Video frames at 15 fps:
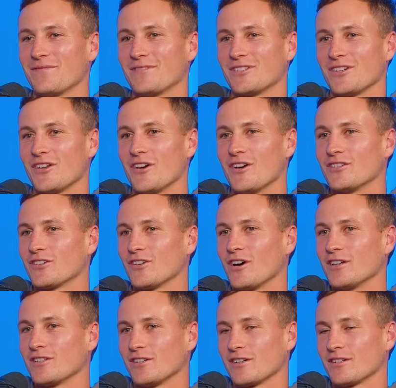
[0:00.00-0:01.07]
So those
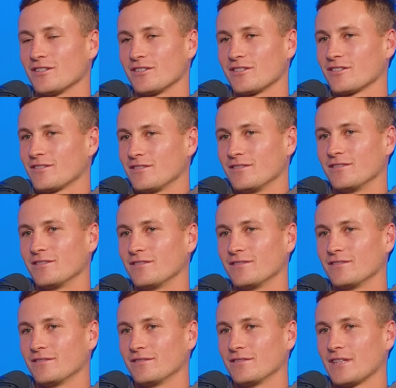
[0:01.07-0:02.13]
guys, just
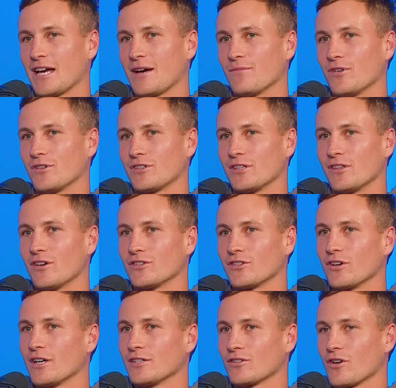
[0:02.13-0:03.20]
watching those
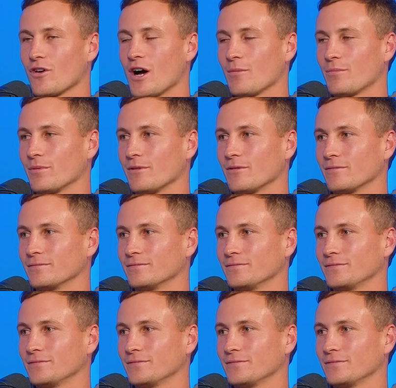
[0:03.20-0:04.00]
guys grow up, and